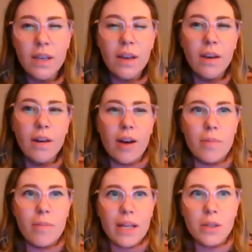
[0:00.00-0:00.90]

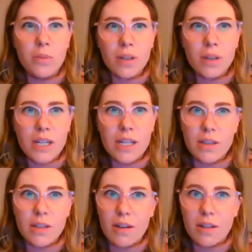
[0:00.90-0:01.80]
And the work that I do
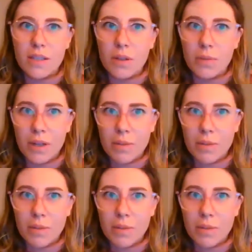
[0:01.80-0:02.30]
there is to run